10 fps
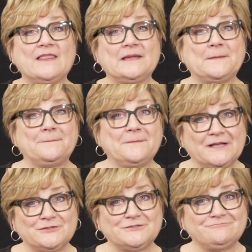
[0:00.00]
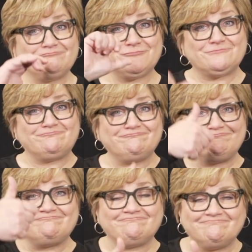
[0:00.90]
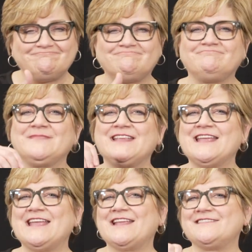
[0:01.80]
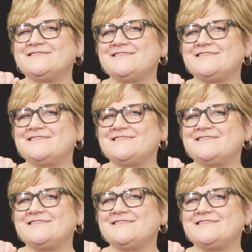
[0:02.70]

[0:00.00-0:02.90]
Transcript: The Commission was created in 1985.